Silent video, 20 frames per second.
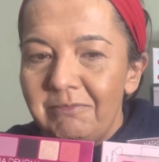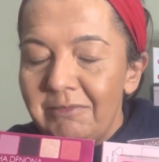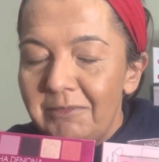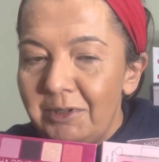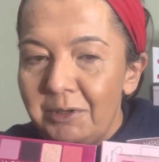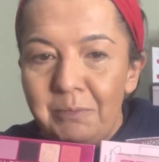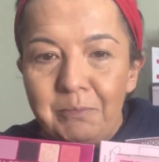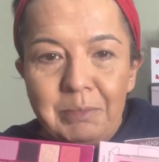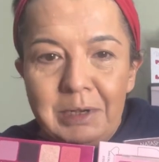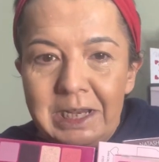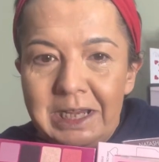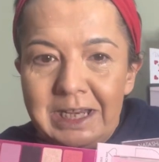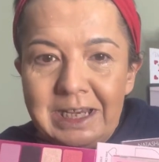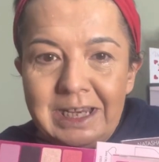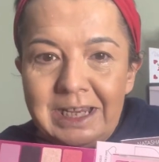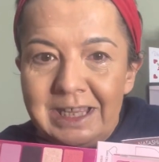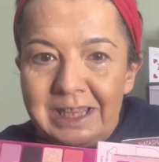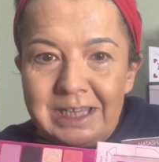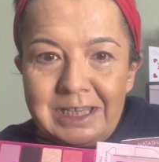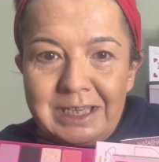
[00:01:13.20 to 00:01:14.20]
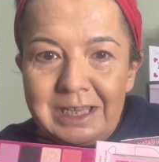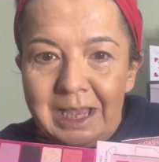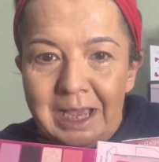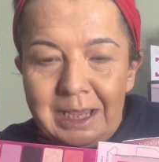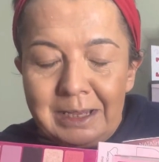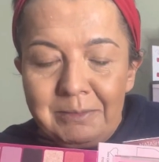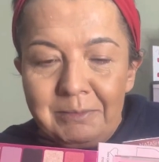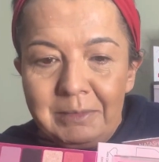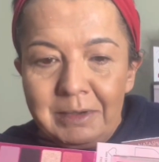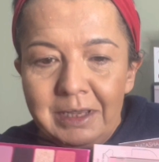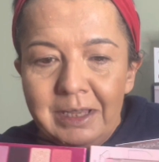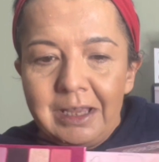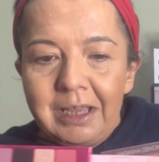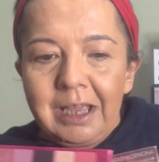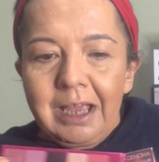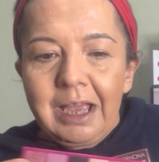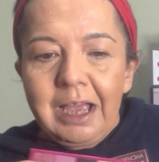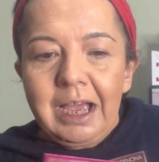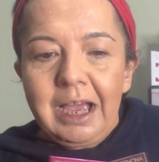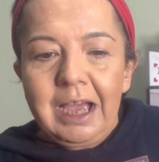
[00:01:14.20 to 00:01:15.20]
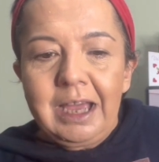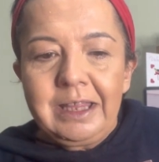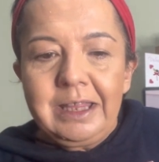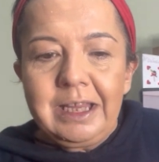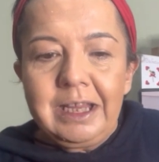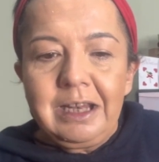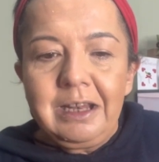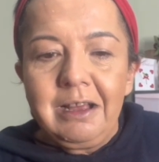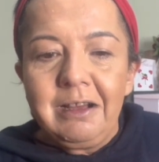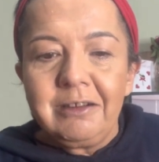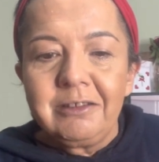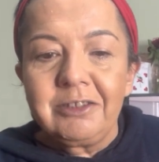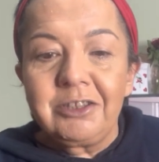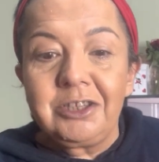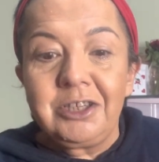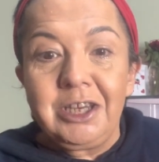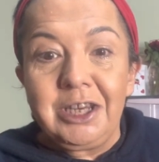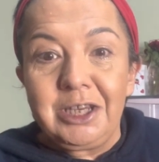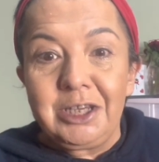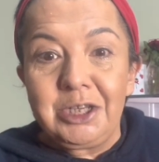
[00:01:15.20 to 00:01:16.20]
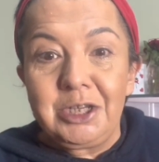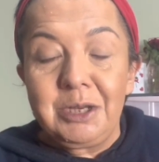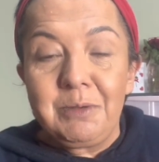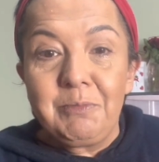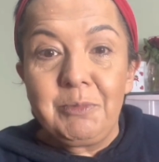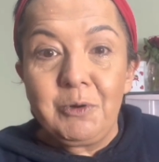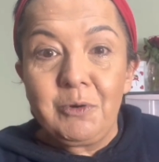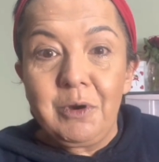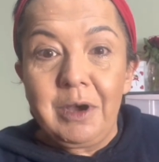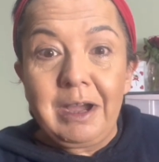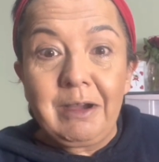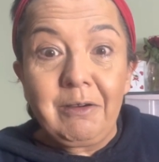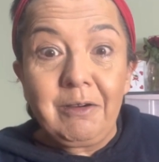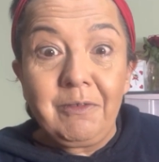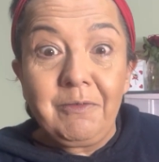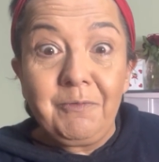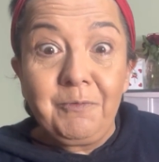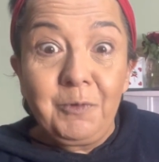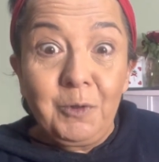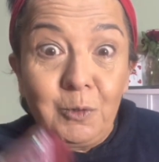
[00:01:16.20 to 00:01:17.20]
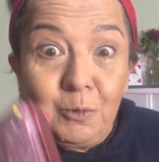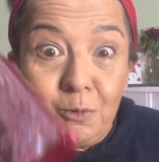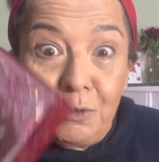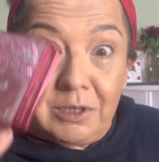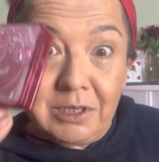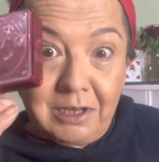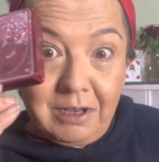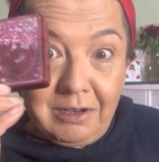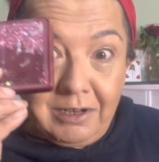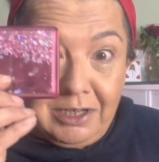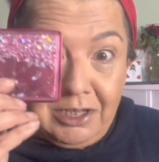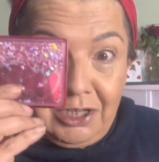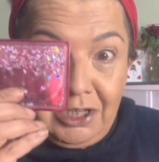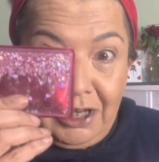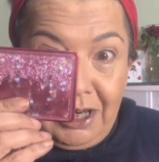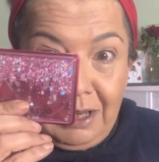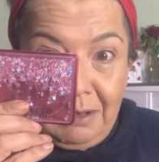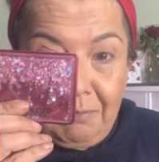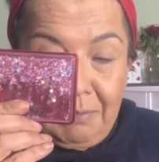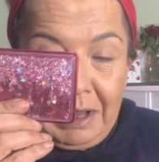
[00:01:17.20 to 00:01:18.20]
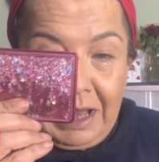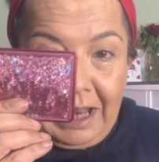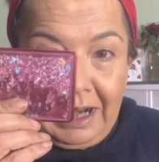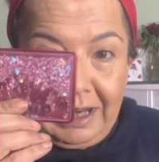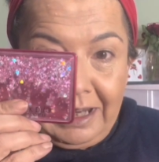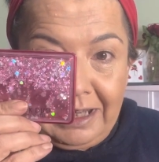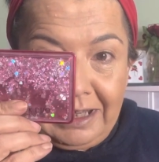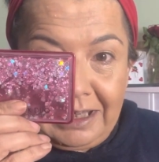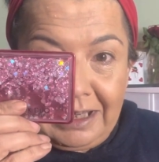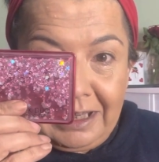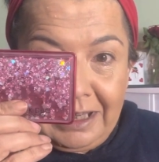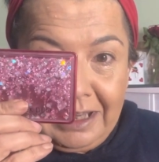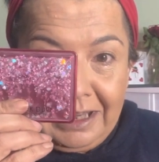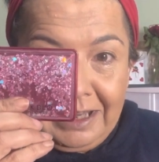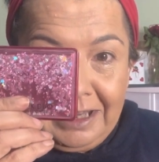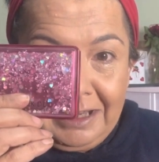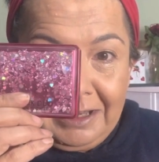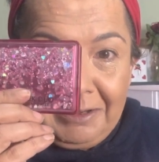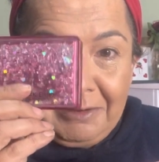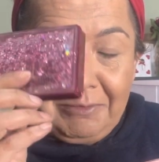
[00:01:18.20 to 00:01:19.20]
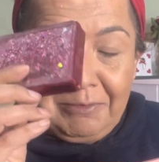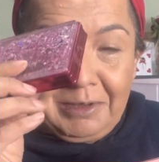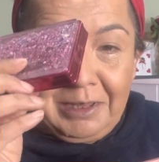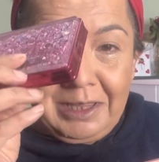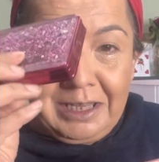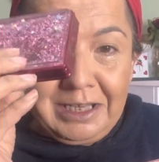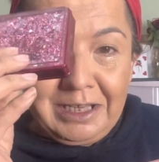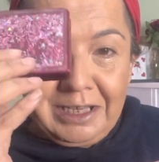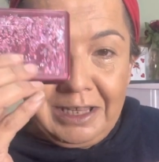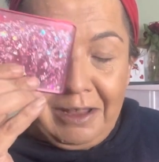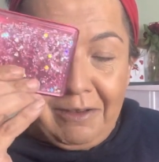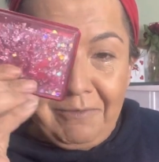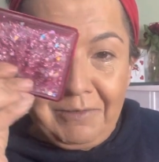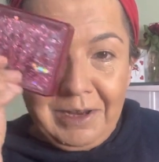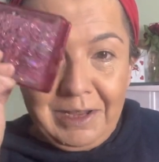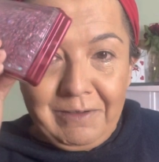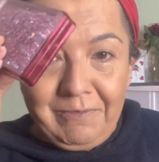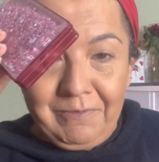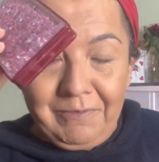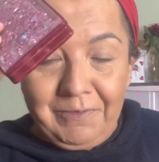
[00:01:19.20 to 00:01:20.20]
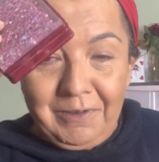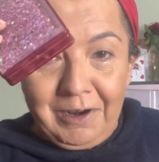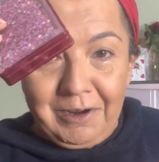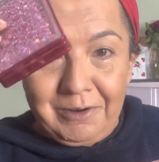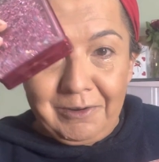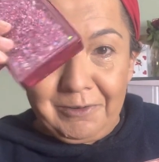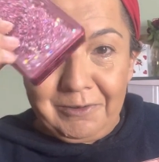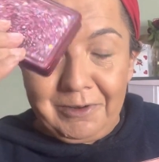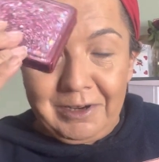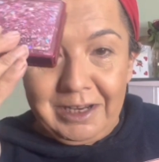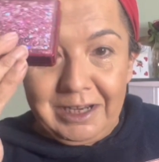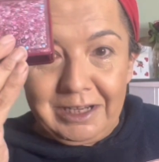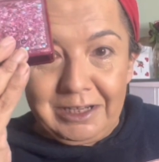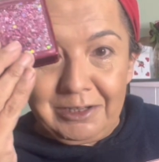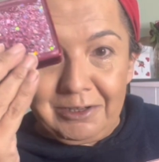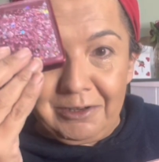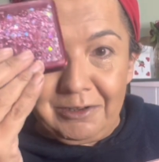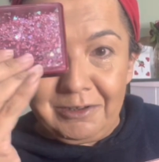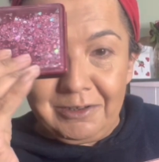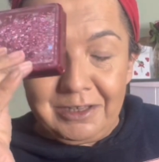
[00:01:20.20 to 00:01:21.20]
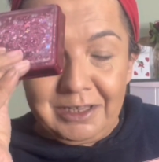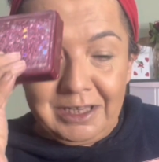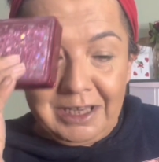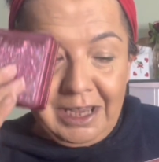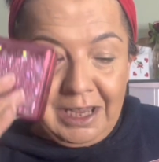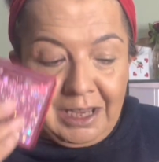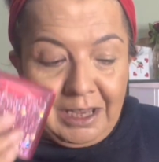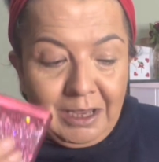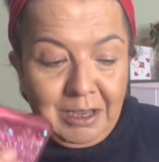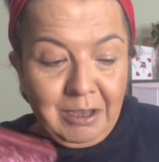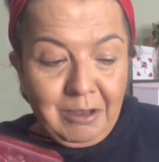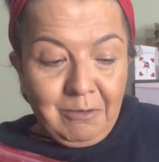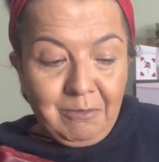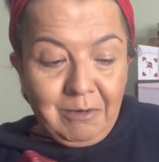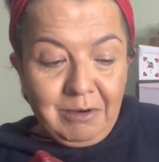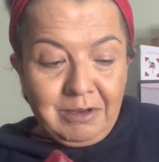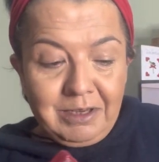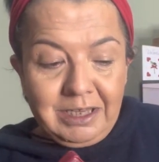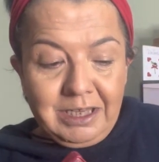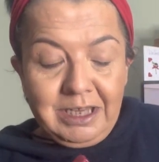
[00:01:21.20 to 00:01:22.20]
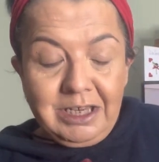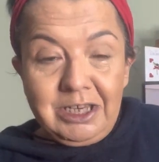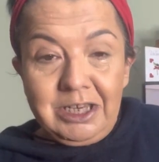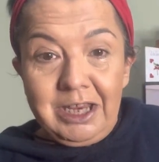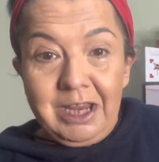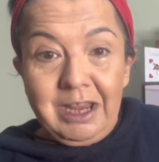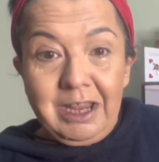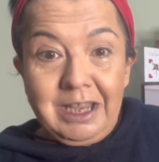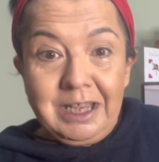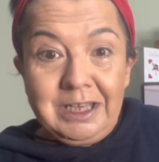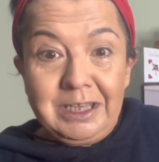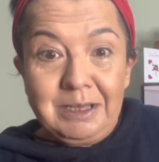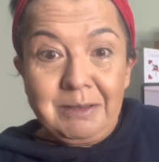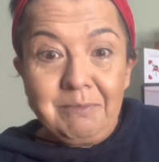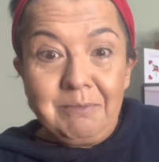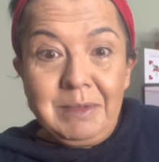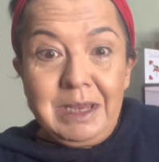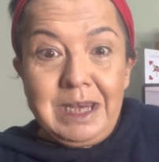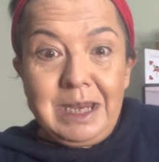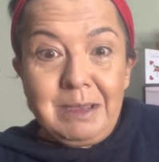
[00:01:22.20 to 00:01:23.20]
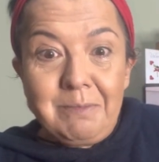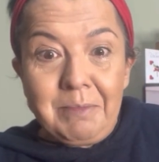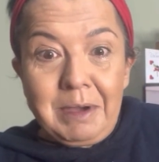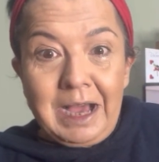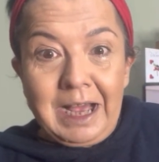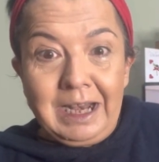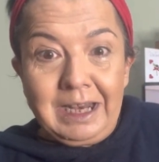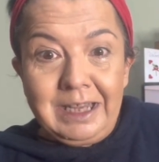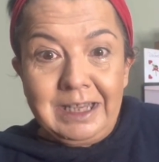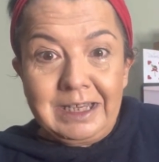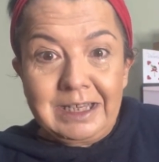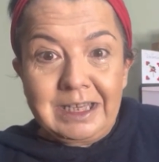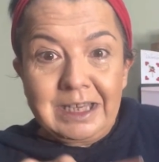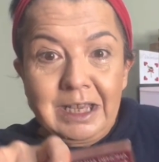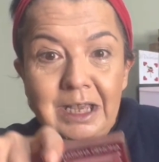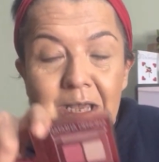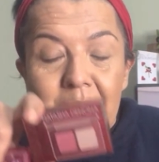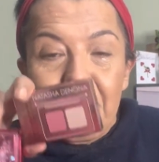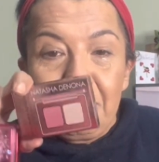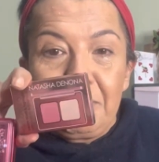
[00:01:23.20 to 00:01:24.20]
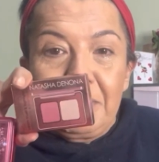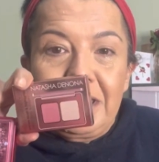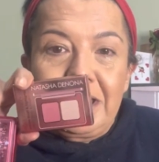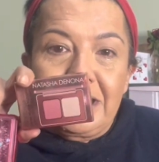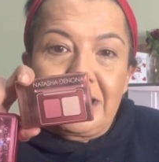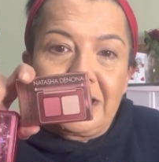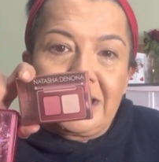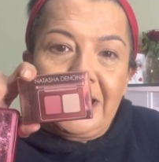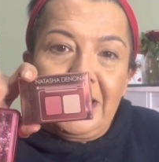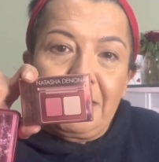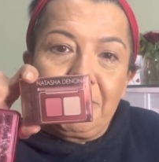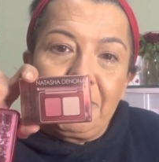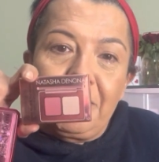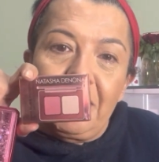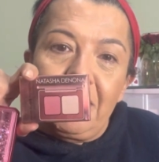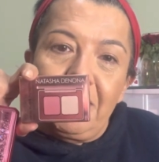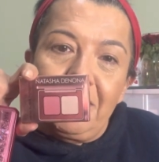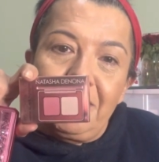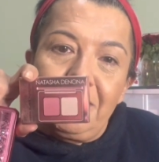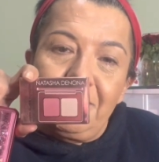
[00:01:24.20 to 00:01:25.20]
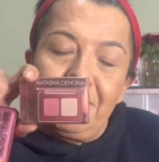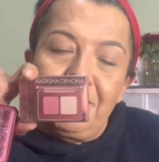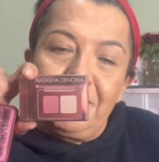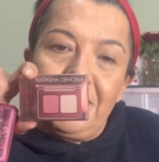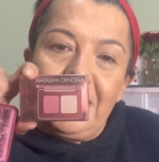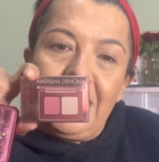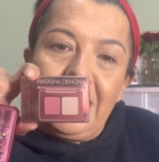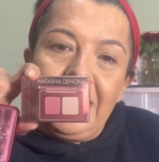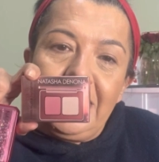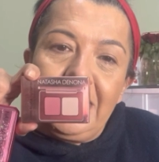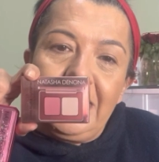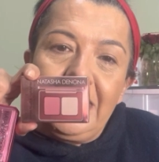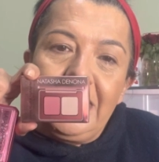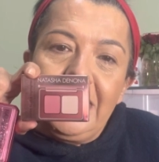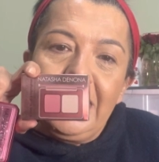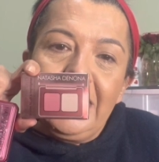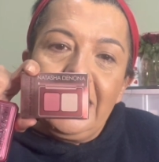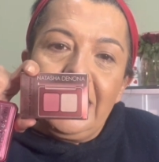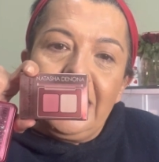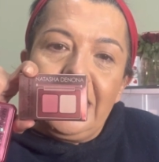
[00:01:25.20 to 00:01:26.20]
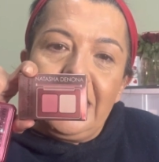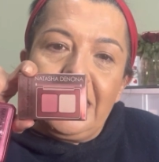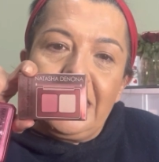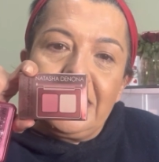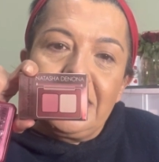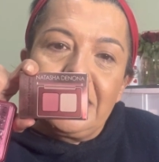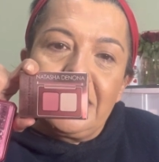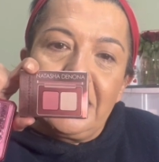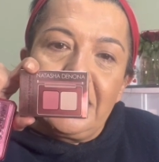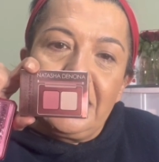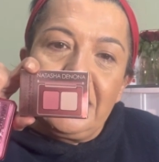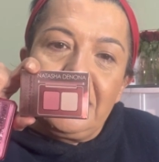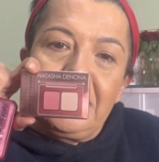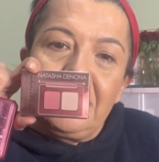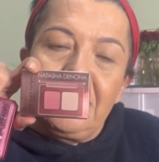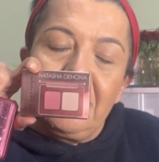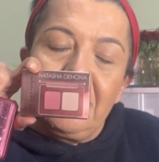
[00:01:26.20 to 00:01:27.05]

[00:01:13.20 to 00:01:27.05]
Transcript: completely the same. And then last year she bought out a full size cheek palette with this lovely front on it, as you can see, whereas this year it's a mini palette, but the same kind of thing. It is a